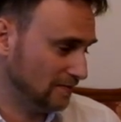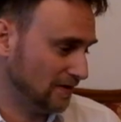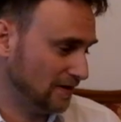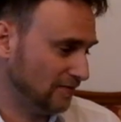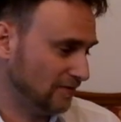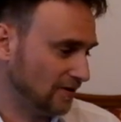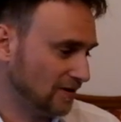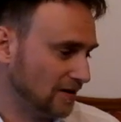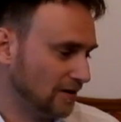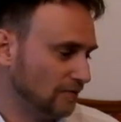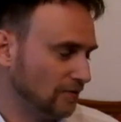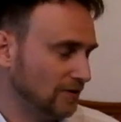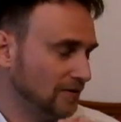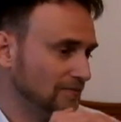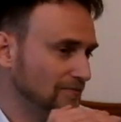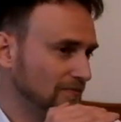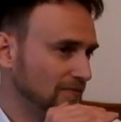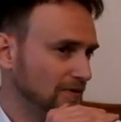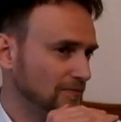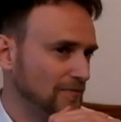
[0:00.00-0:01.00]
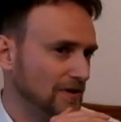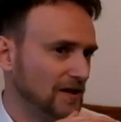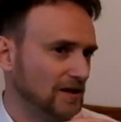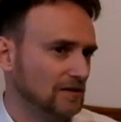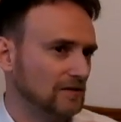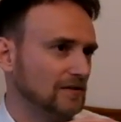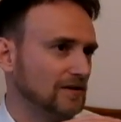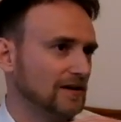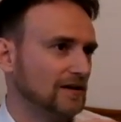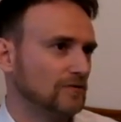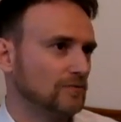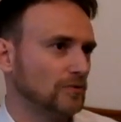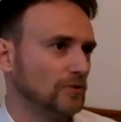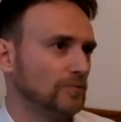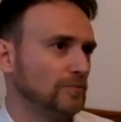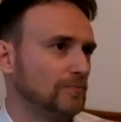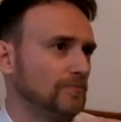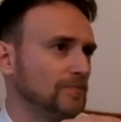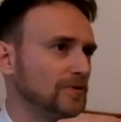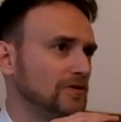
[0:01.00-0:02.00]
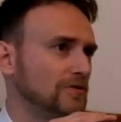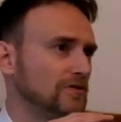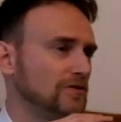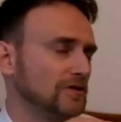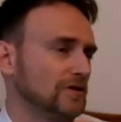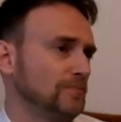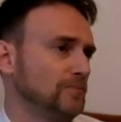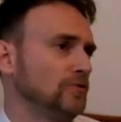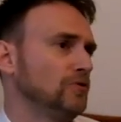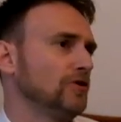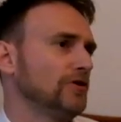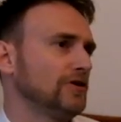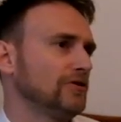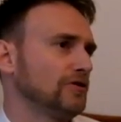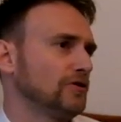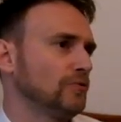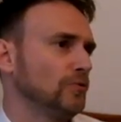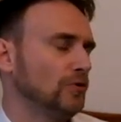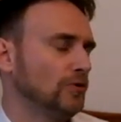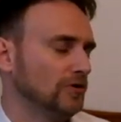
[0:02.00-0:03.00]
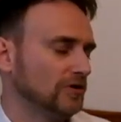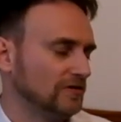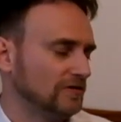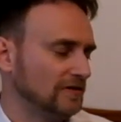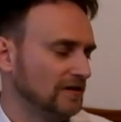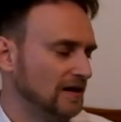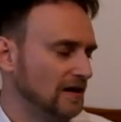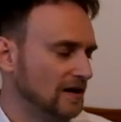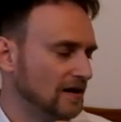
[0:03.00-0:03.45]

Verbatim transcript: I think I will, the main date will be Napoleonic Wars,